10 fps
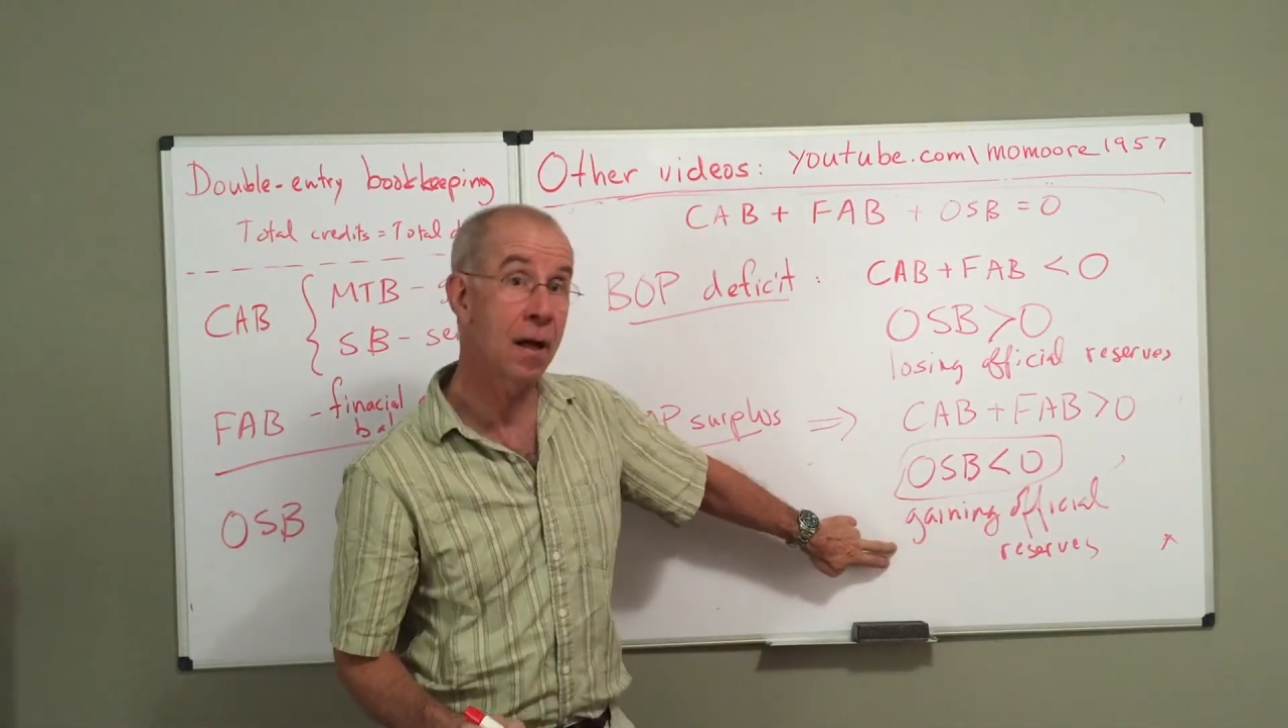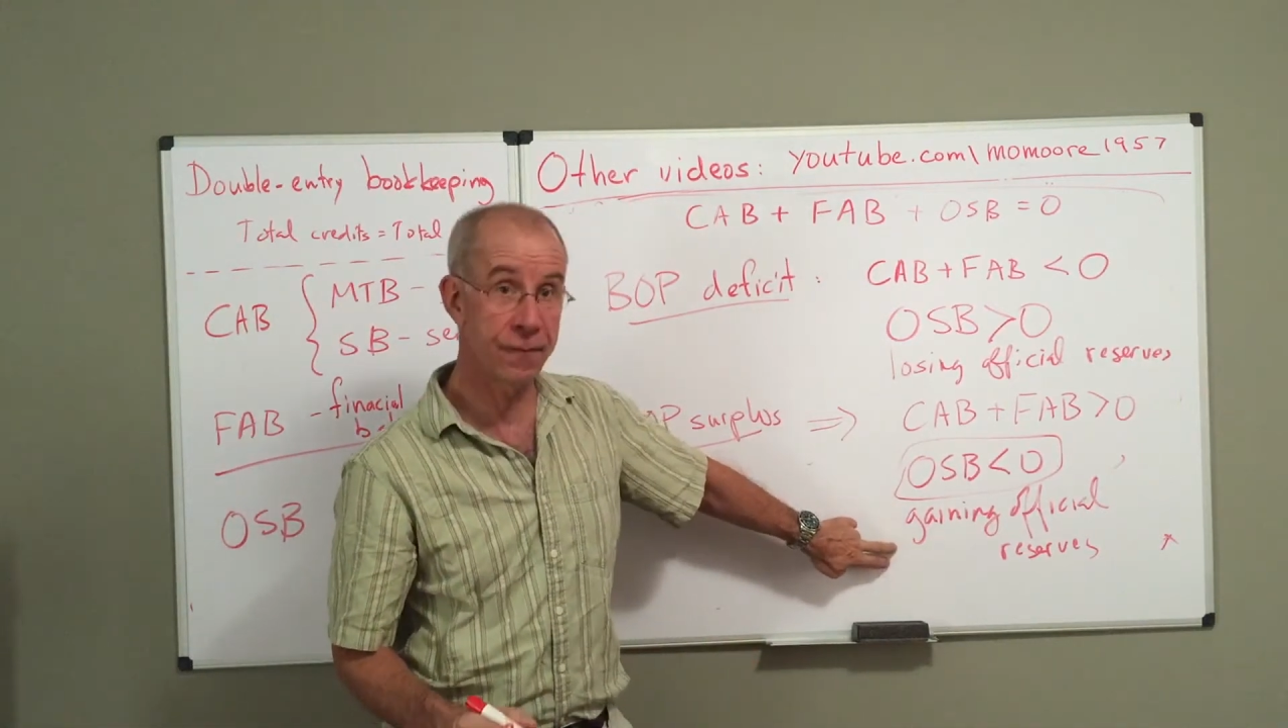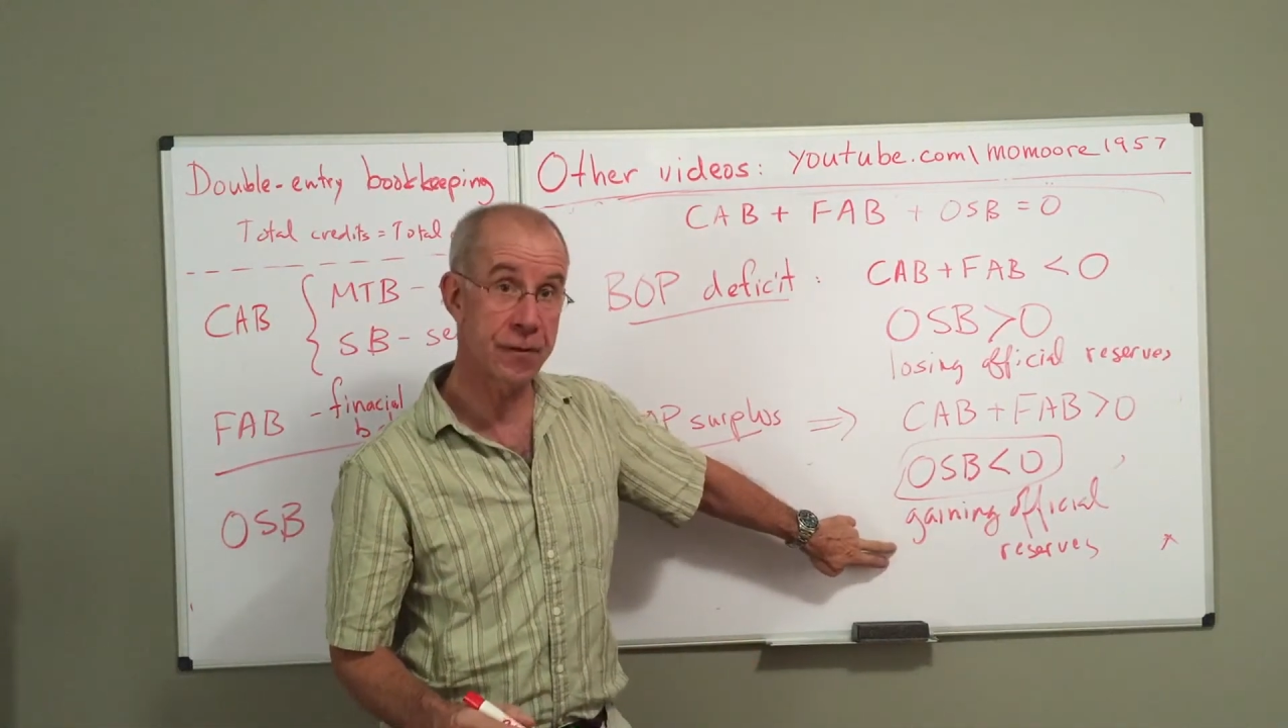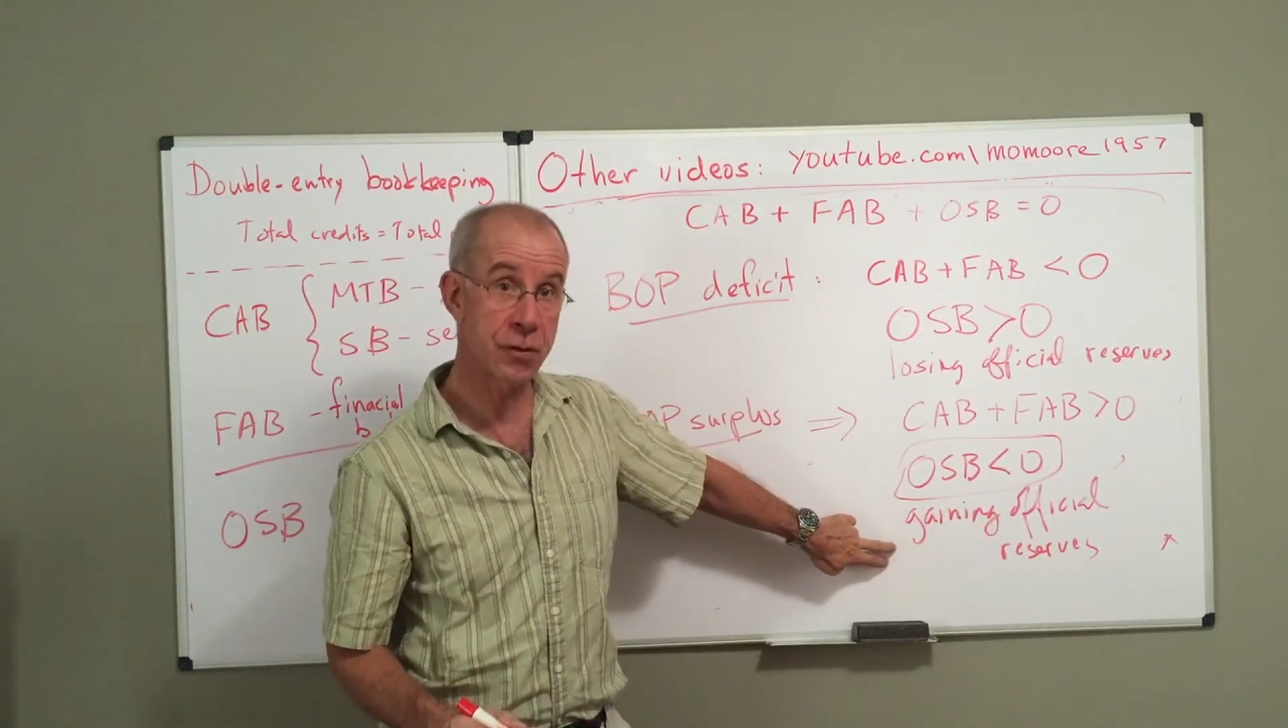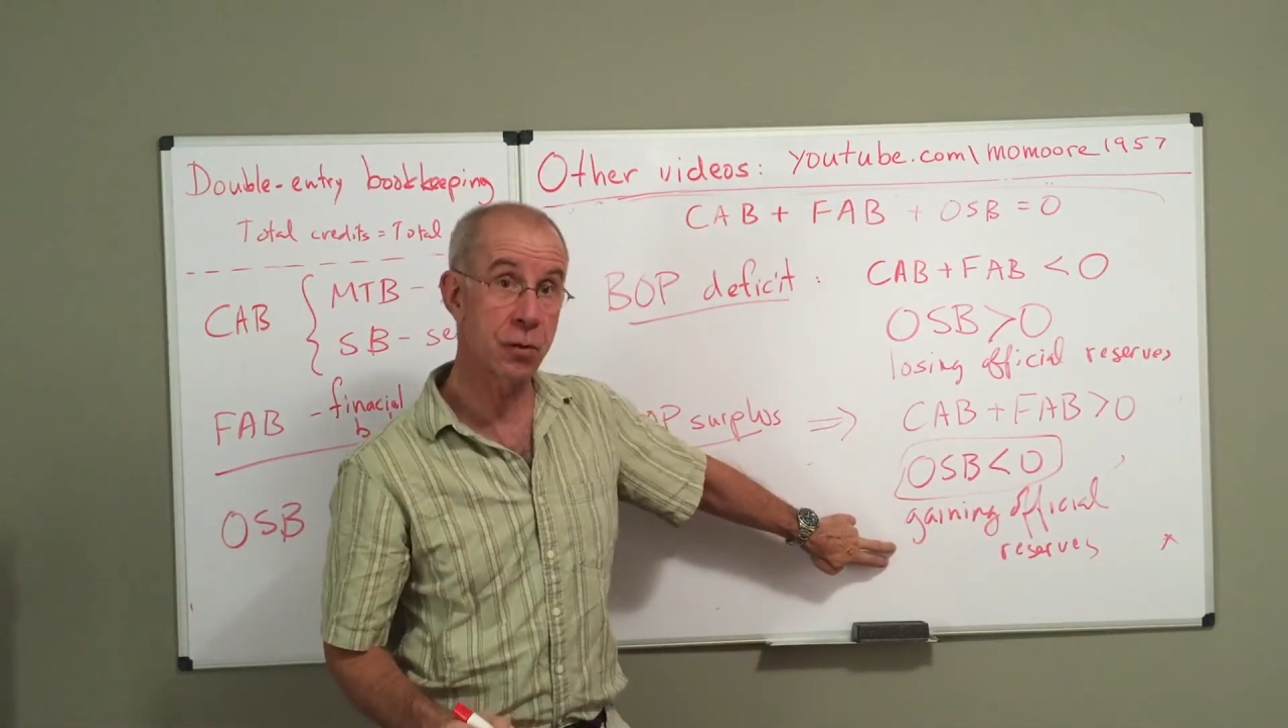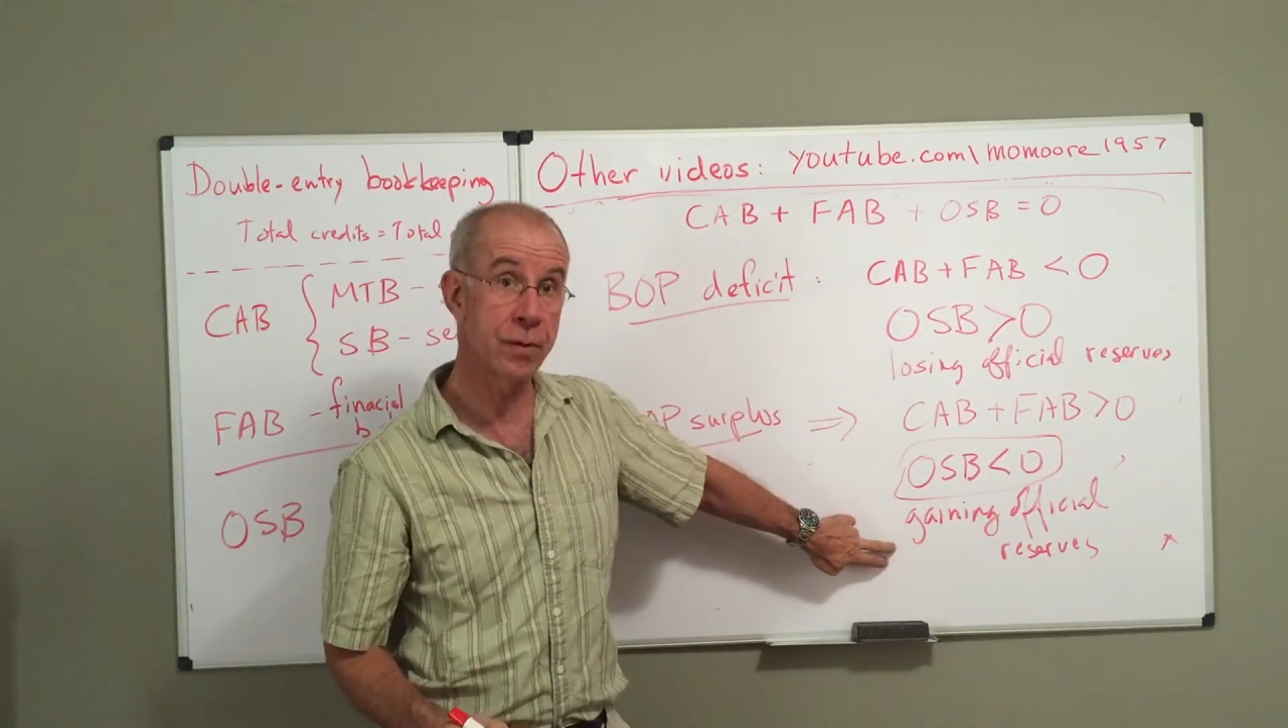official